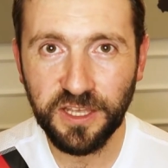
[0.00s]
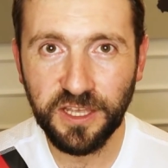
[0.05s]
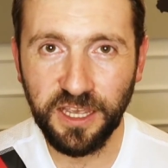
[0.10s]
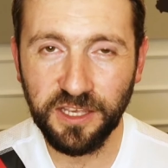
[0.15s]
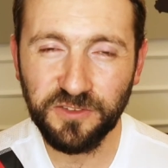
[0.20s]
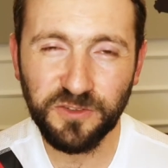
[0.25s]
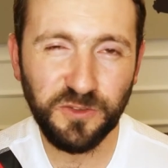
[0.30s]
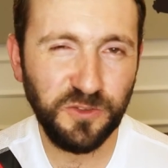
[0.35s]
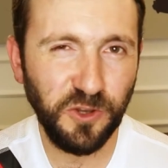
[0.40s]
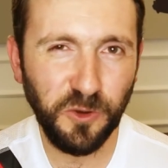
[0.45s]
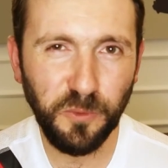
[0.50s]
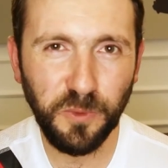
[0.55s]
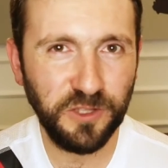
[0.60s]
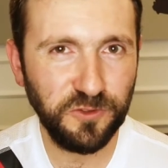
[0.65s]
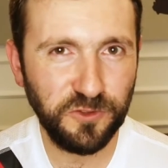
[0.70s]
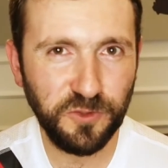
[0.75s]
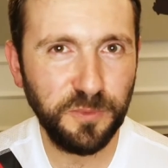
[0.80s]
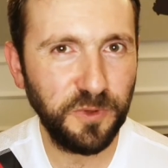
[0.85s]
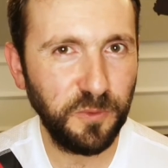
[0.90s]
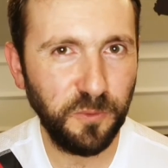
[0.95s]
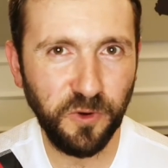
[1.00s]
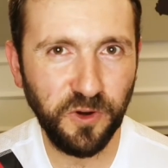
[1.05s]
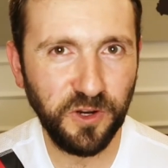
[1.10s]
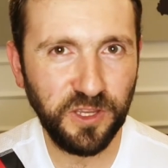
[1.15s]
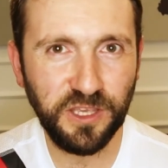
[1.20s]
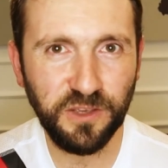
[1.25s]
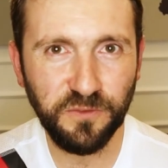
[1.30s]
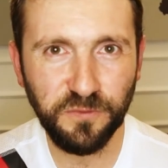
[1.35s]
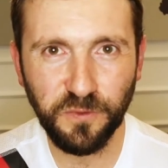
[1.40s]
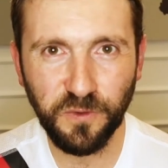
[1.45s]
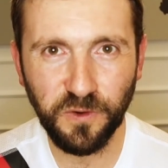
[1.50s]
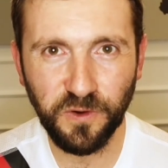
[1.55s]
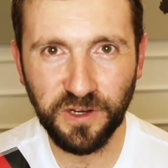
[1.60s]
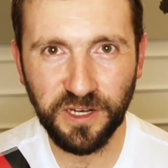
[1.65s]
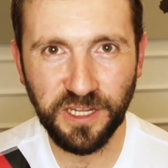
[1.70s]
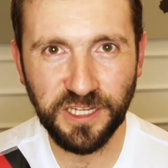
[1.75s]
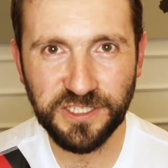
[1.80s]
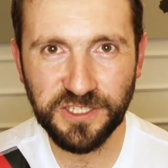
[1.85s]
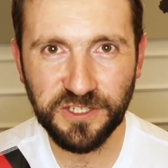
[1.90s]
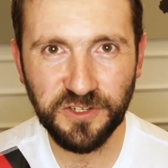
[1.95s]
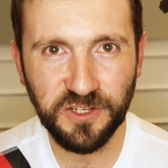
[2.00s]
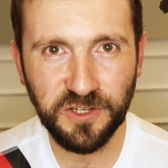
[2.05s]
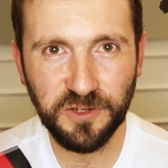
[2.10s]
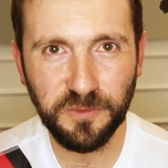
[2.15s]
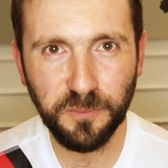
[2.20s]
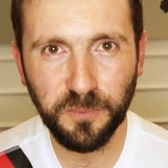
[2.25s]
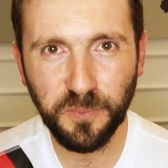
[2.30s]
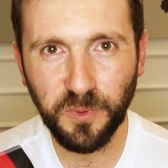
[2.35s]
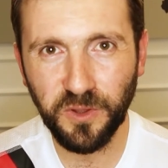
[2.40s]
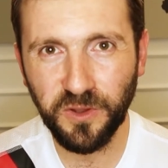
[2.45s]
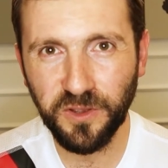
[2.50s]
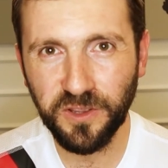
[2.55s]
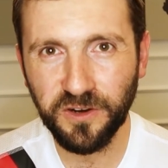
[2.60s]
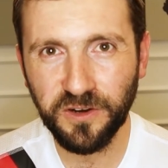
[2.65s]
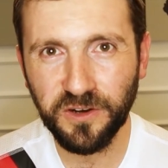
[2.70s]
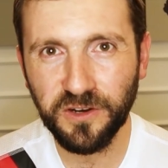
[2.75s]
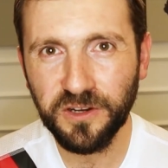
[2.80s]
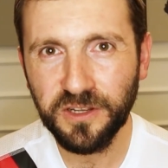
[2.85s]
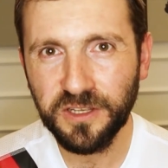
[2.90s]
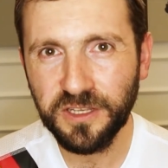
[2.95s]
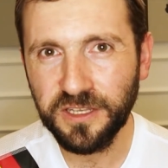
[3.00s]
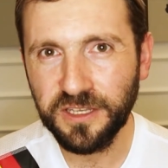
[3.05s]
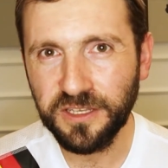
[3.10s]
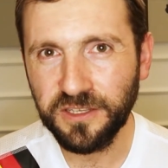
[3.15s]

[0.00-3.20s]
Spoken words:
as you don't want to be working for a Nigerian employer.